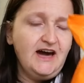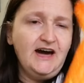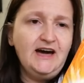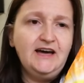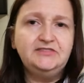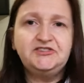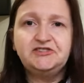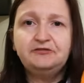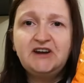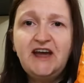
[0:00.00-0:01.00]
And it's
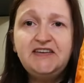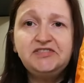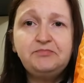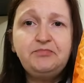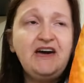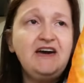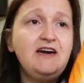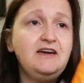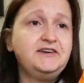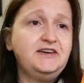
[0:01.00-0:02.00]
a variety
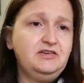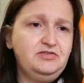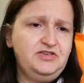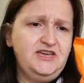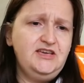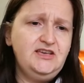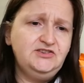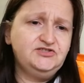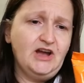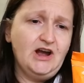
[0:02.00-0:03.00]
pack.
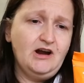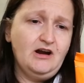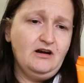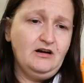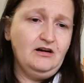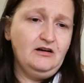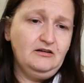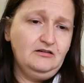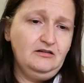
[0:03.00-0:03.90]
These are...